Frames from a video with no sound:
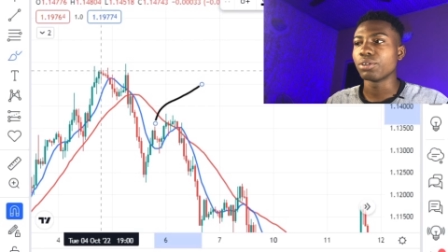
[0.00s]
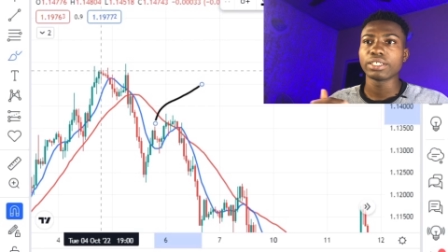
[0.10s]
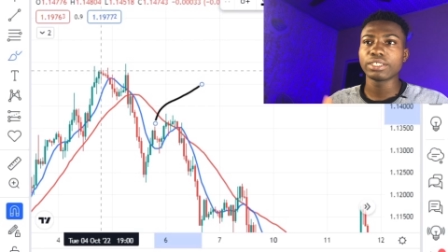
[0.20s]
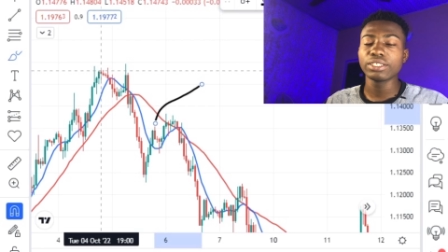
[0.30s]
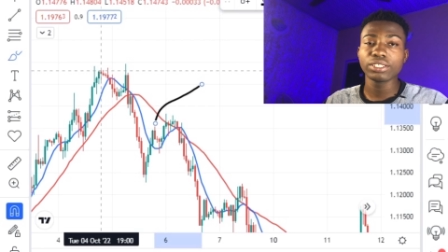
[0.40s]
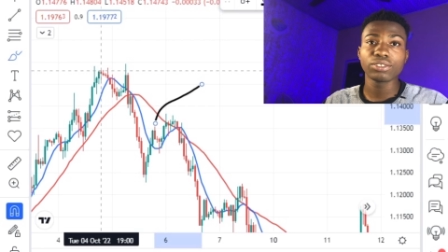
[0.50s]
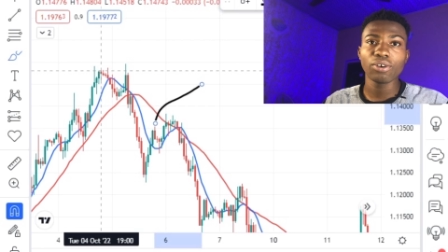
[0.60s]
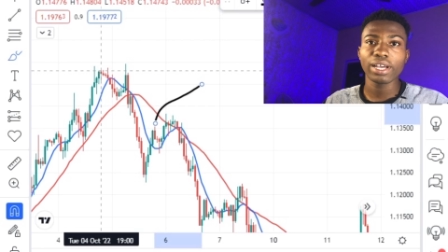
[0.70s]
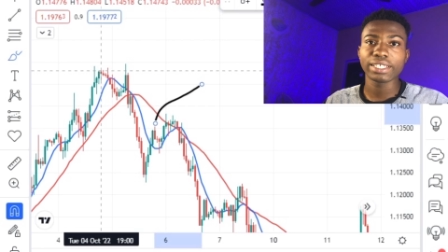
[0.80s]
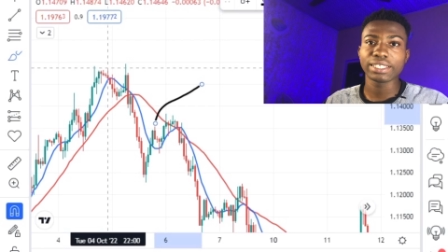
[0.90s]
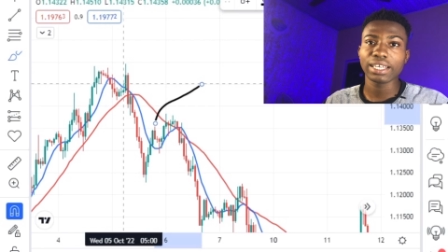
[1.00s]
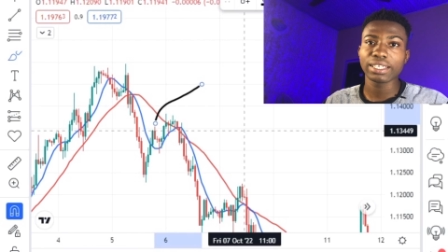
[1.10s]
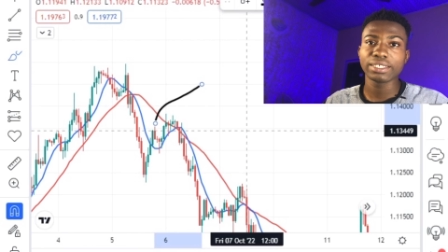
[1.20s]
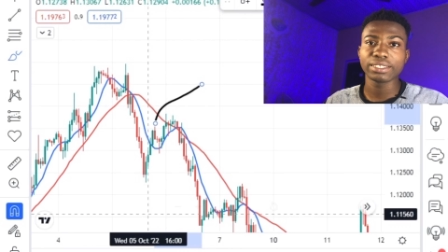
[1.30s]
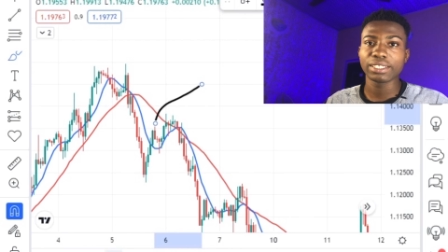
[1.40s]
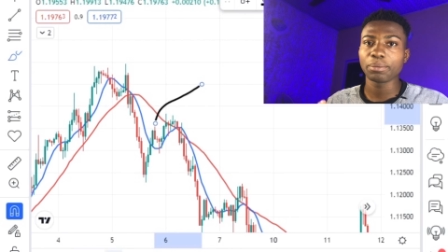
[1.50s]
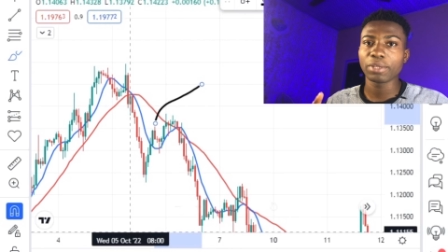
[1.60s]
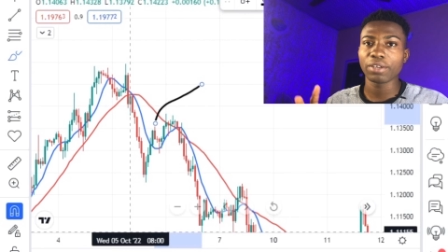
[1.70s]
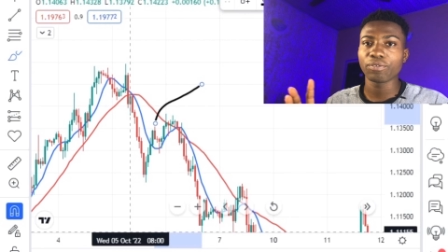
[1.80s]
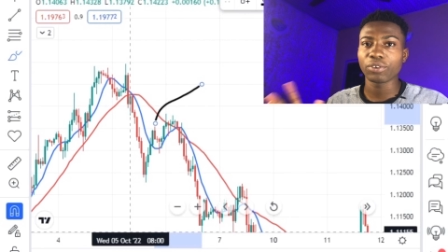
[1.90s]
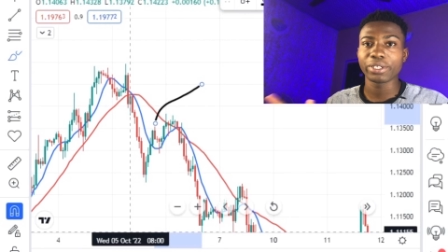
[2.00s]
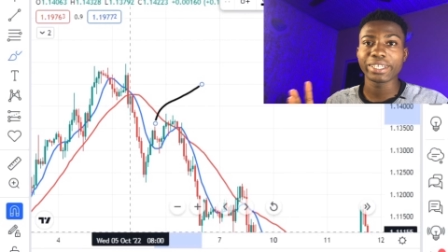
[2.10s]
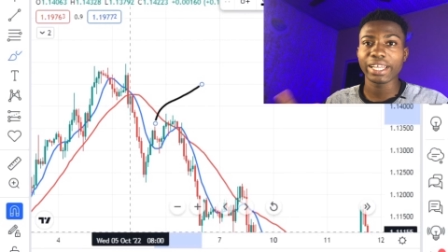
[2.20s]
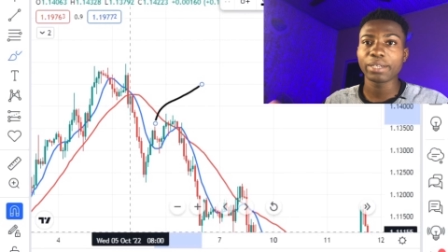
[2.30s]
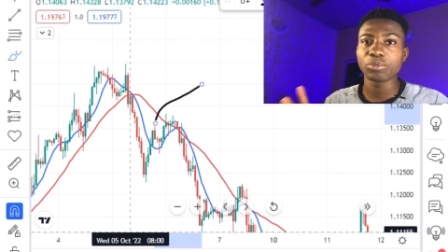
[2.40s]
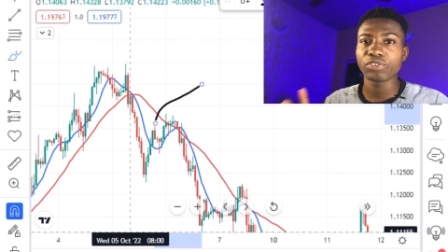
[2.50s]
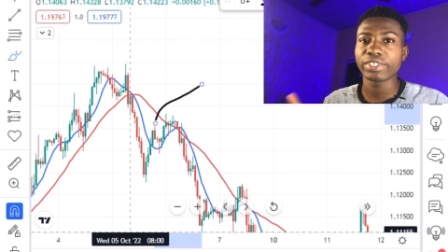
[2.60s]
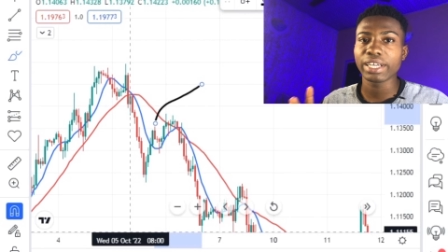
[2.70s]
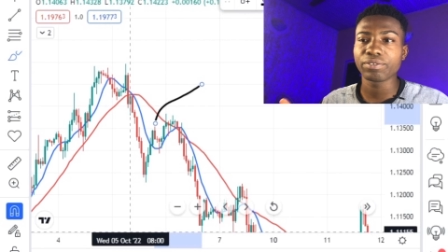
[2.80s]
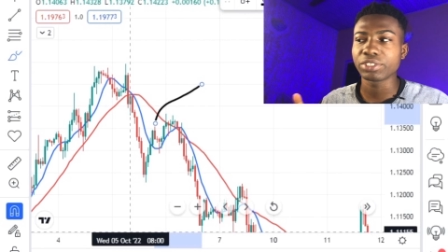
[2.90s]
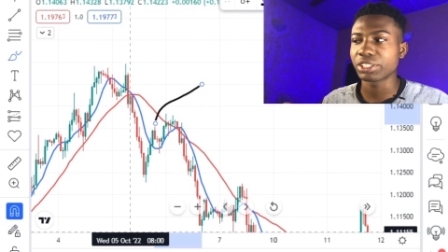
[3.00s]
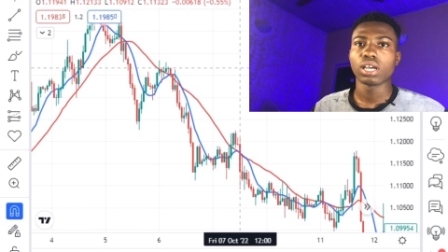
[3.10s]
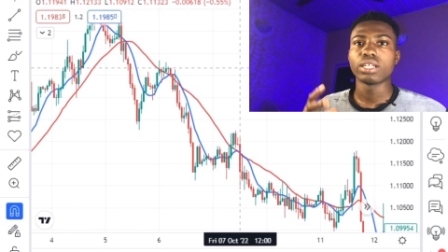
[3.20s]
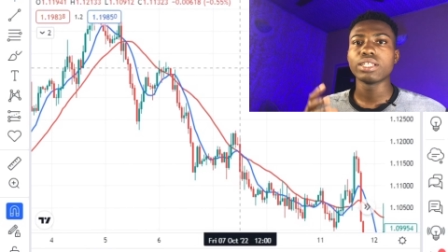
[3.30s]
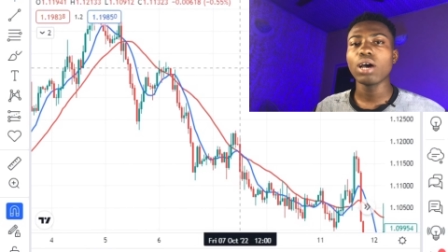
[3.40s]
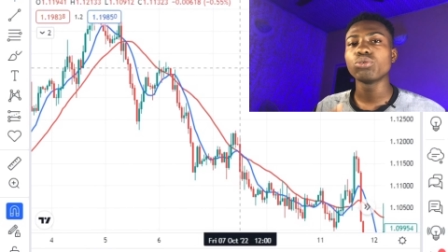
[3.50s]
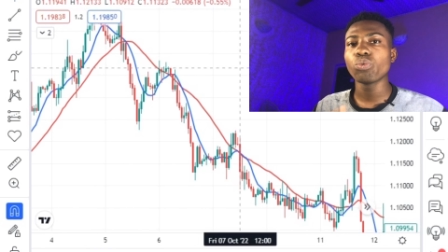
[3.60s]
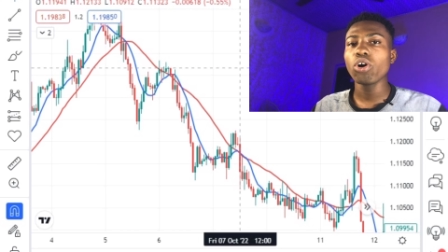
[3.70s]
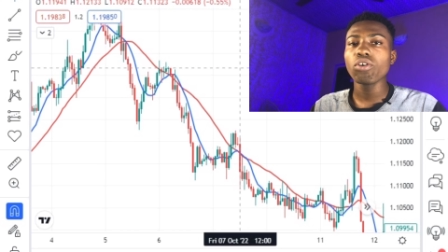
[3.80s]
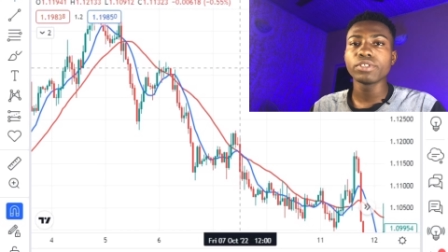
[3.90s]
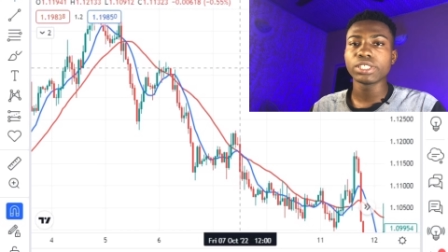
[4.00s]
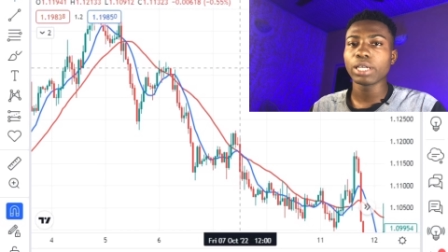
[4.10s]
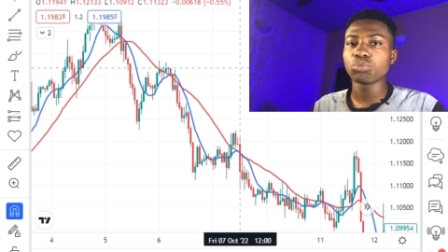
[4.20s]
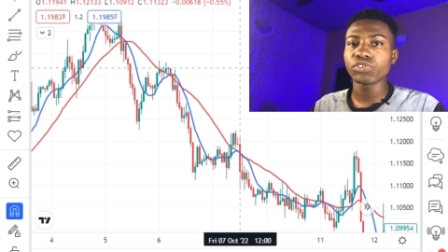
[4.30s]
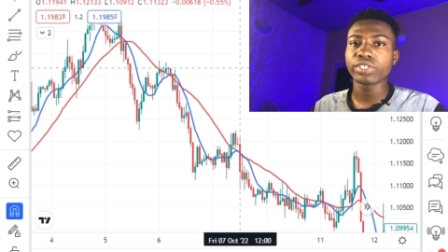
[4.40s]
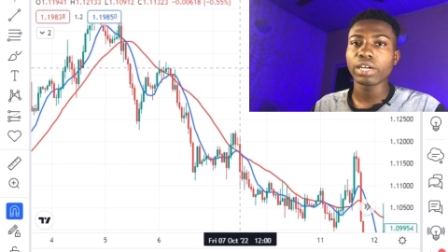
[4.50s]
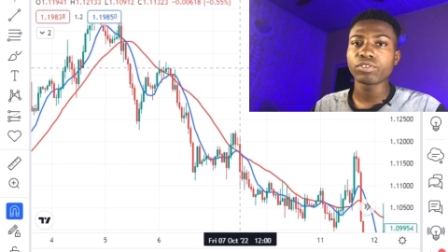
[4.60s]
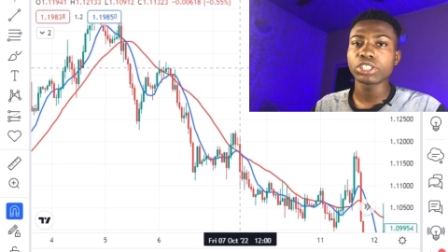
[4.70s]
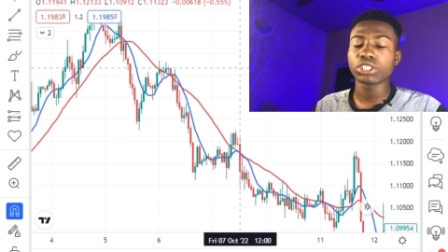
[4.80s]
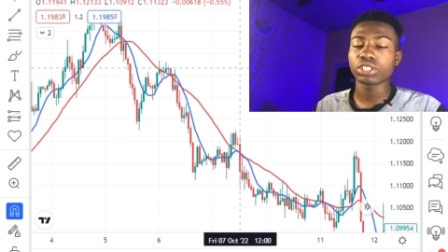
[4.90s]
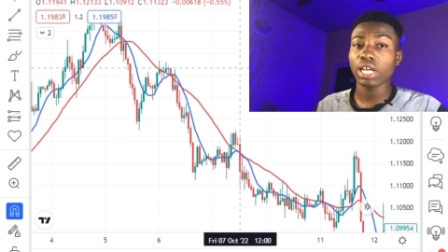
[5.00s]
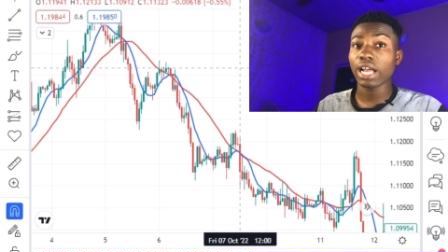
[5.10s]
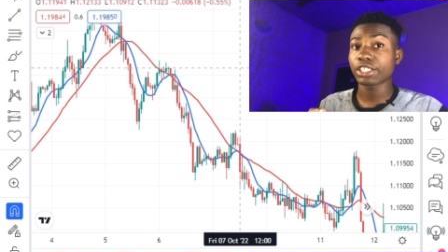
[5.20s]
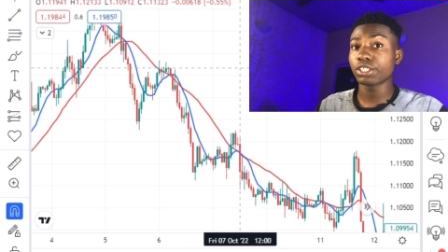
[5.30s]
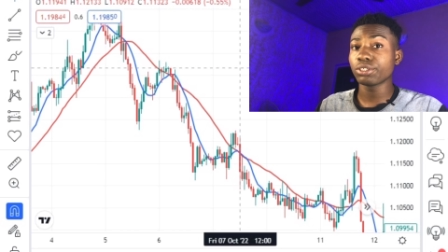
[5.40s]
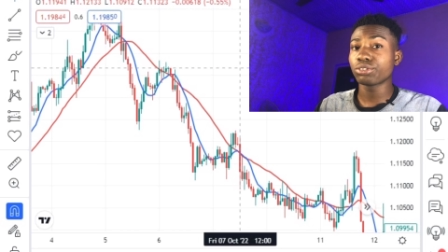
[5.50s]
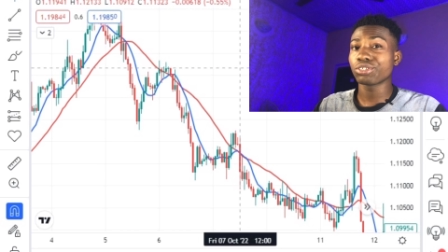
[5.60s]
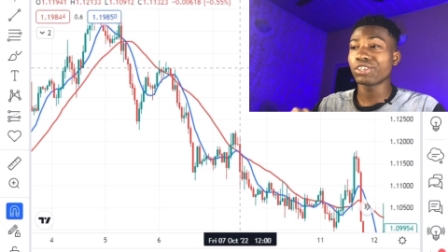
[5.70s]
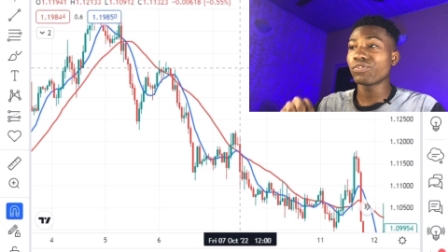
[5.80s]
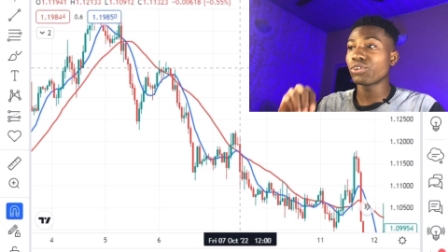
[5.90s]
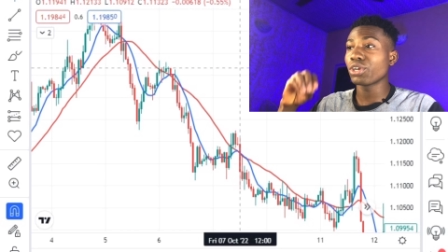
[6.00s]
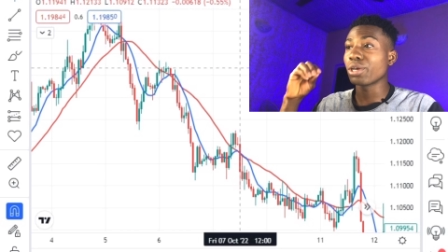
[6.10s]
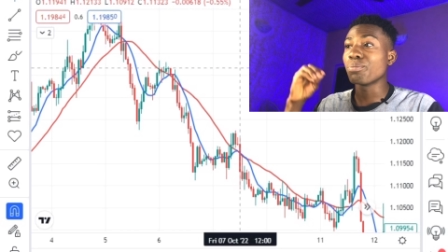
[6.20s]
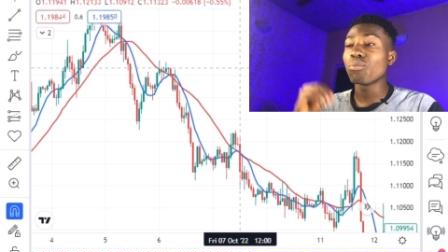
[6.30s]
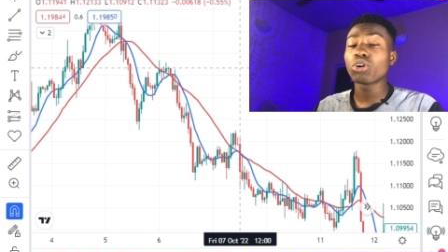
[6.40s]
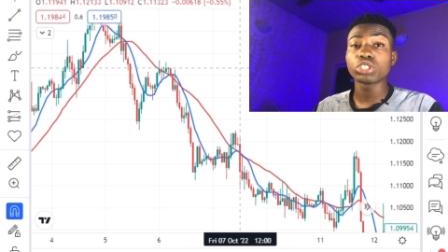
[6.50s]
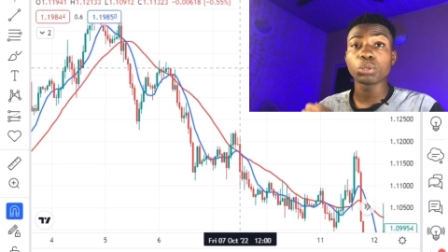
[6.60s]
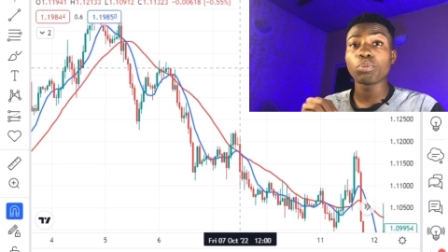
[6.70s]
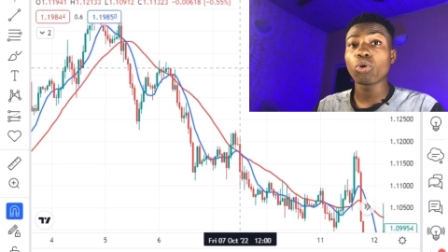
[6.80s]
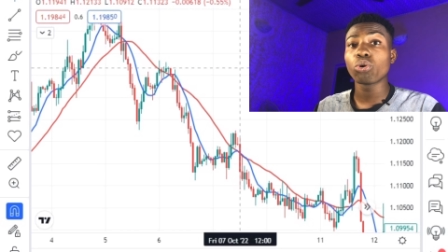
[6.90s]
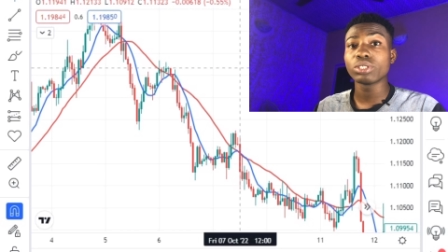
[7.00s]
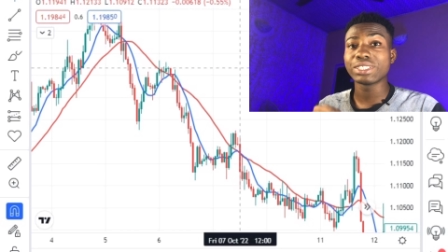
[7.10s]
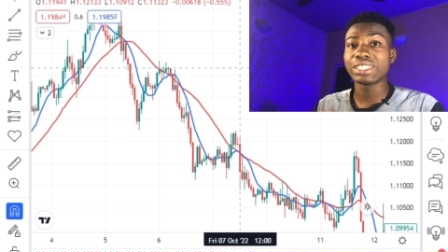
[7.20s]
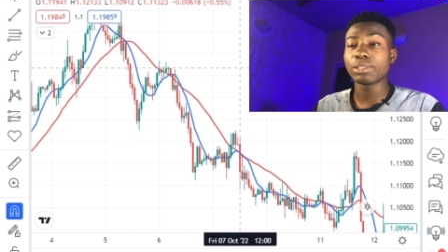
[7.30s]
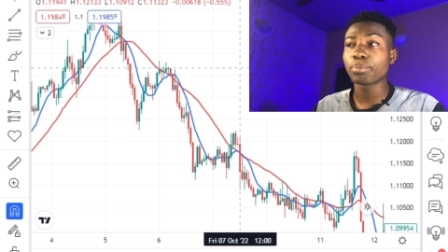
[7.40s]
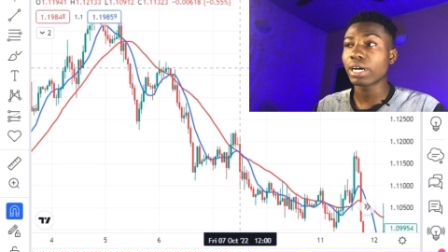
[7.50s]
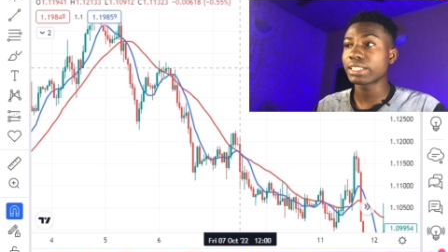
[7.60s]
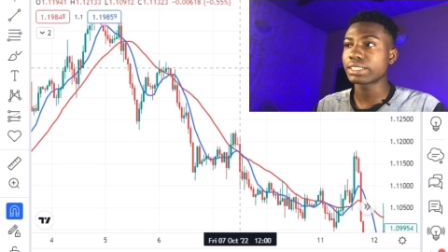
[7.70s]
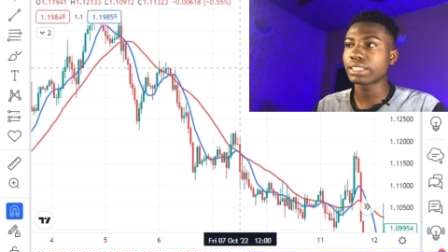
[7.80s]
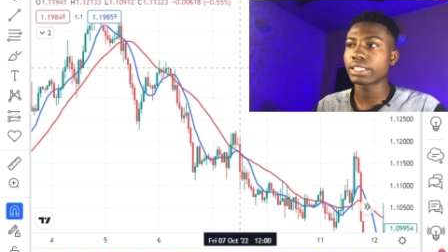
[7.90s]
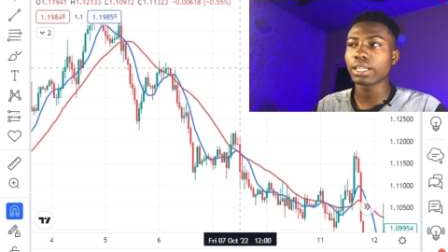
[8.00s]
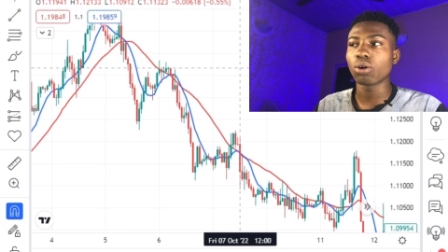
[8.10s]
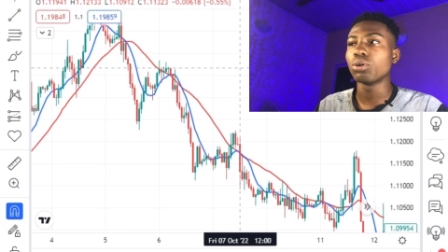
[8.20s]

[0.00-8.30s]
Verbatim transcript: This is not exactly the same thing for the 9 moving average. Now, the work of the 9 moving average is actually to give you a much more deeper signal.